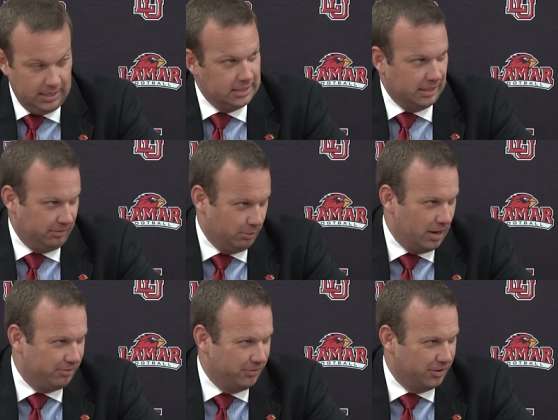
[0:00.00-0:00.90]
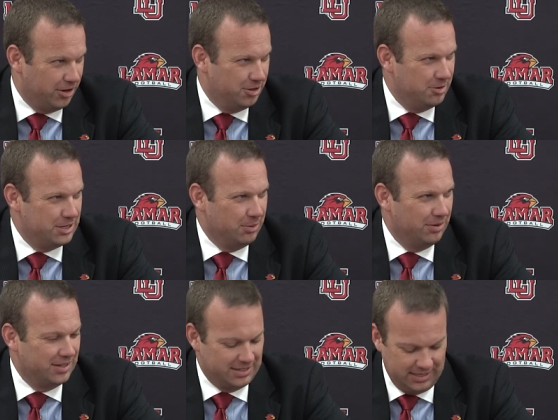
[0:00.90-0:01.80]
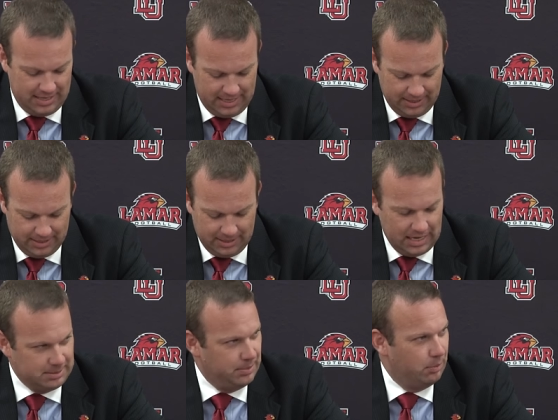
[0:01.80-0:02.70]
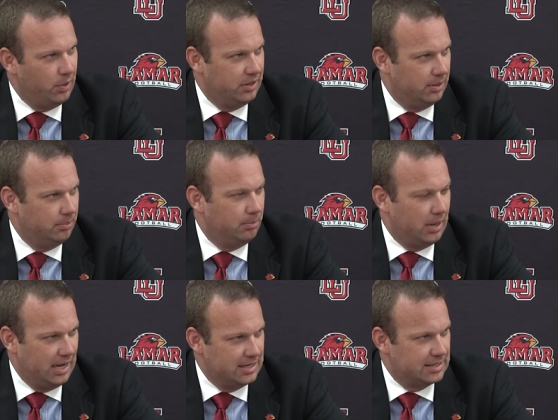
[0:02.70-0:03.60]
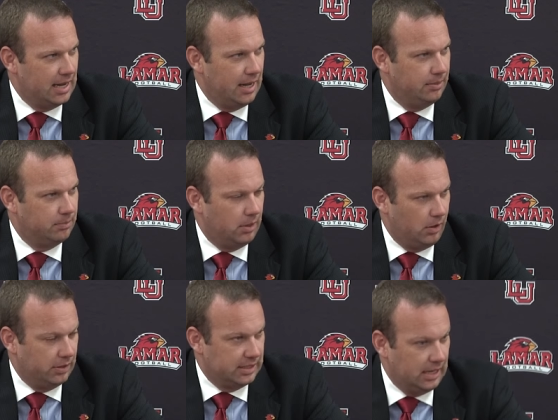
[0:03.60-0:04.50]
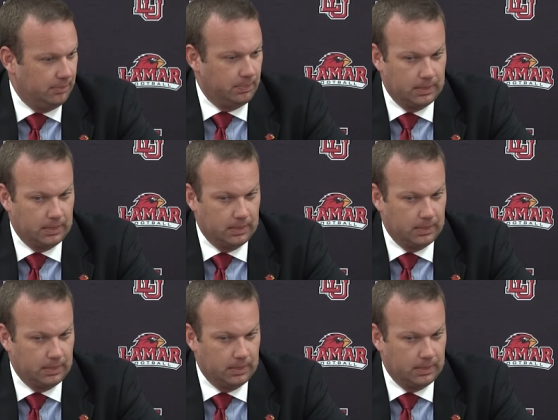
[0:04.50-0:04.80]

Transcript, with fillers: His lovely wife Laverne, who is here with us today, has been with him by his side all the time.